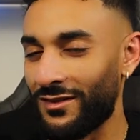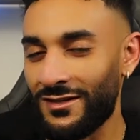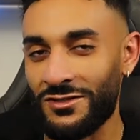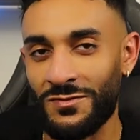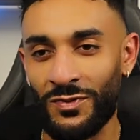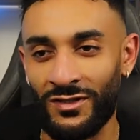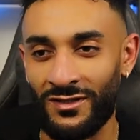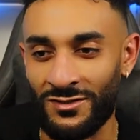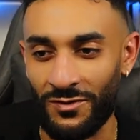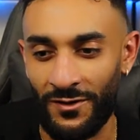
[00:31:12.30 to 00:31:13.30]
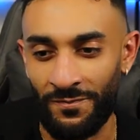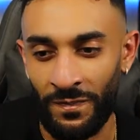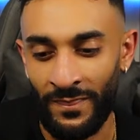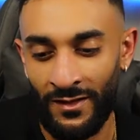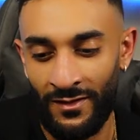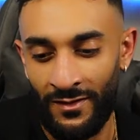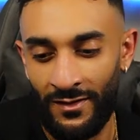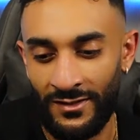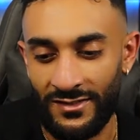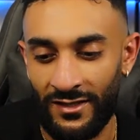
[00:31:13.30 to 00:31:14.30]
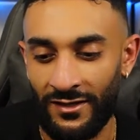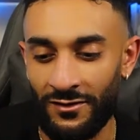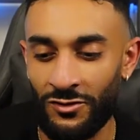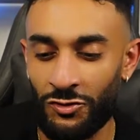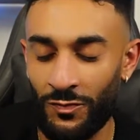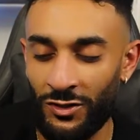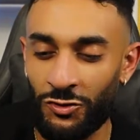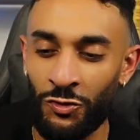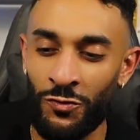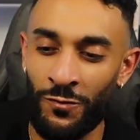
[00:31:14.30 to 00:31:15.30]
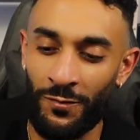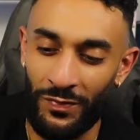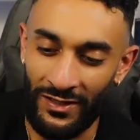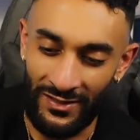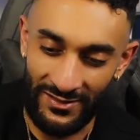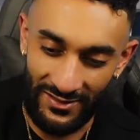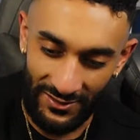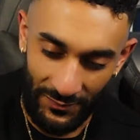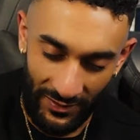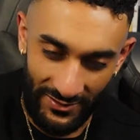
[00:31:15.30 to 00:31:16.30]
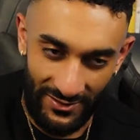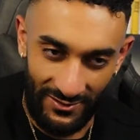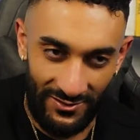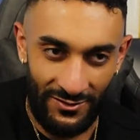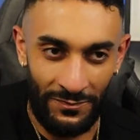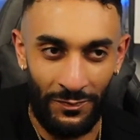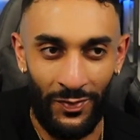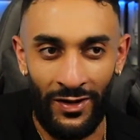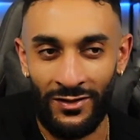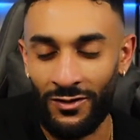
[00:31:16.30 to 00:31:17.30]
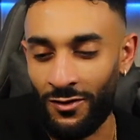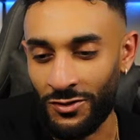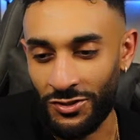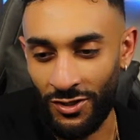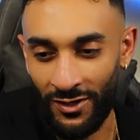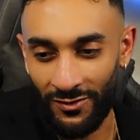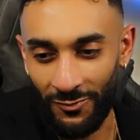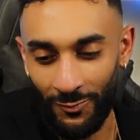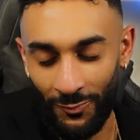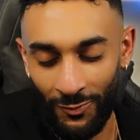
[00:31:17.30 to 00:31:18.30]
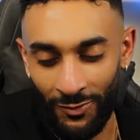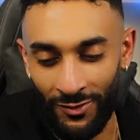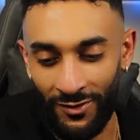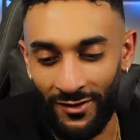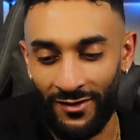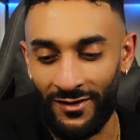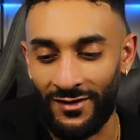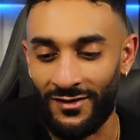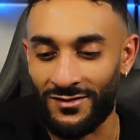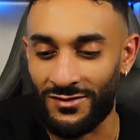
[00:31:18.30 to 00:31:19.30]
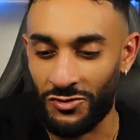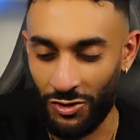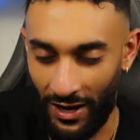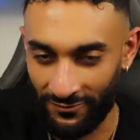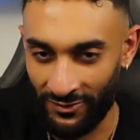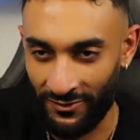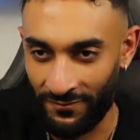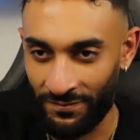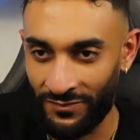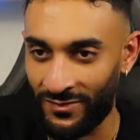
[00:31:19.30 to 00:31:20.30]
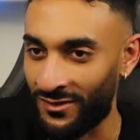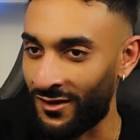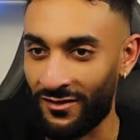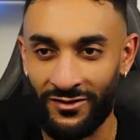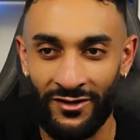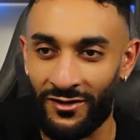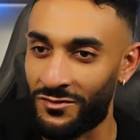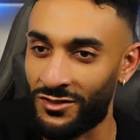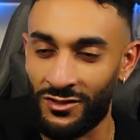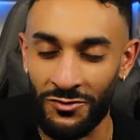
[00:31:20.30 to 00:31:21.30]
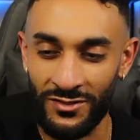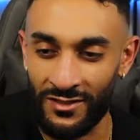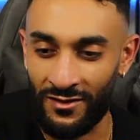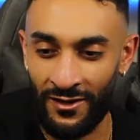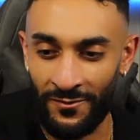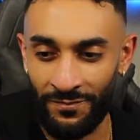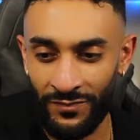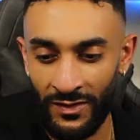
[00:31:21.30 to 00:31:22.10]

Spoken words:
Let's just put it this way. It's like my two biggest expenses by a long shot was traveling. Nothing comes close to that.